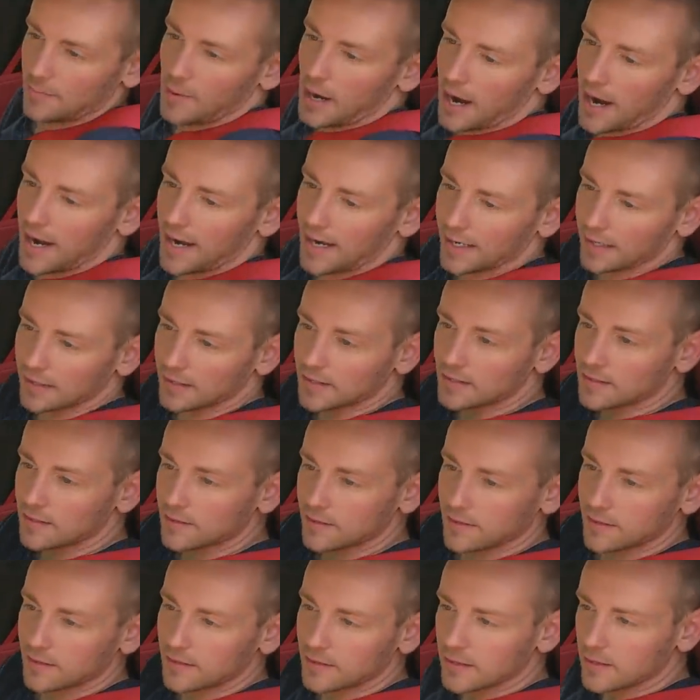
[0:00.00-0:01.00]
I'm buying
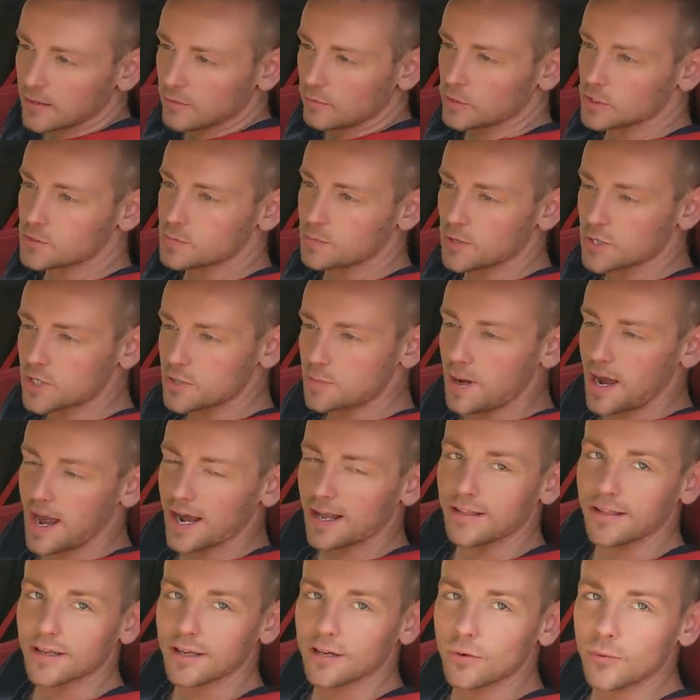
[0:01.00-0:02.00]
was pushed
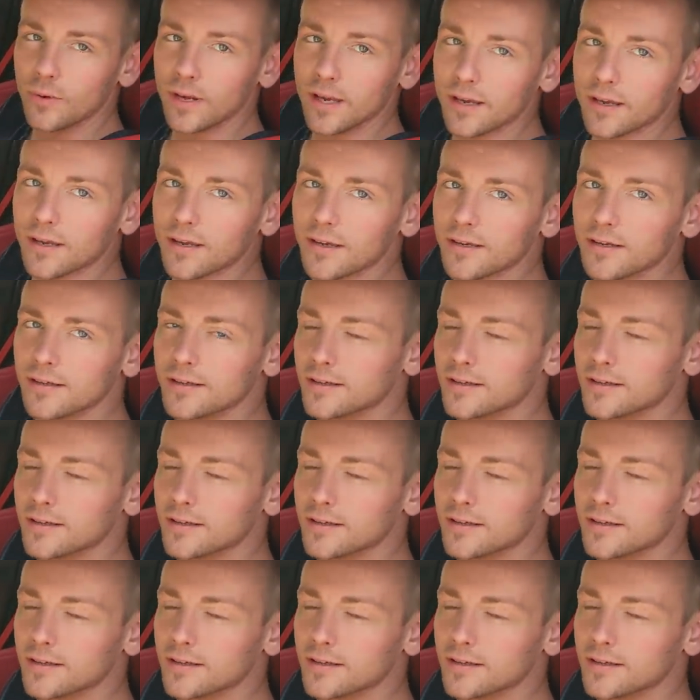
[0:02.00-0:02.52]
back like a week.